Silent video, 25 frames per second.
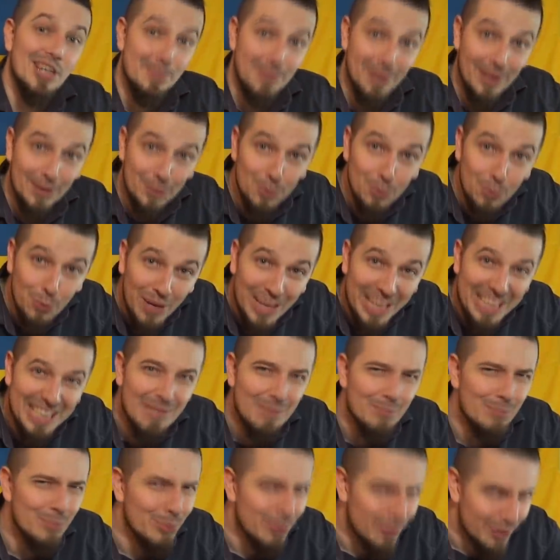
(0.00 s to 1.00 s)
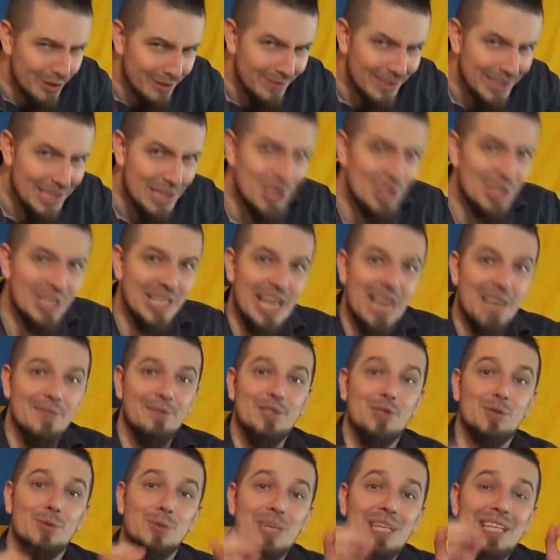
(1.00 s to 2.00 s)
about white privilege
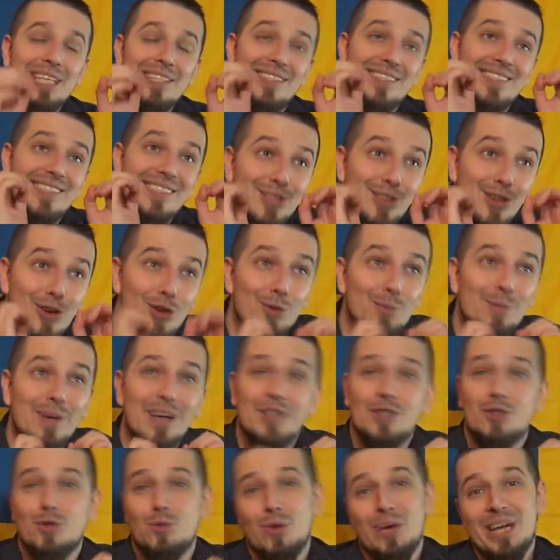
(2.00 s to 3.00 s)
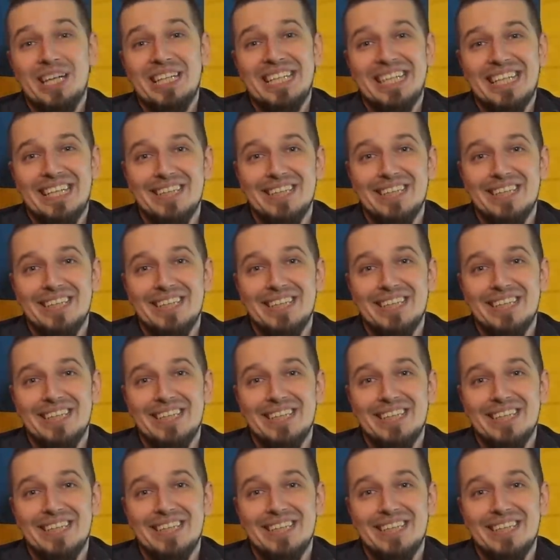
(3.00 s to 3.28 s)
gave Swedes so much white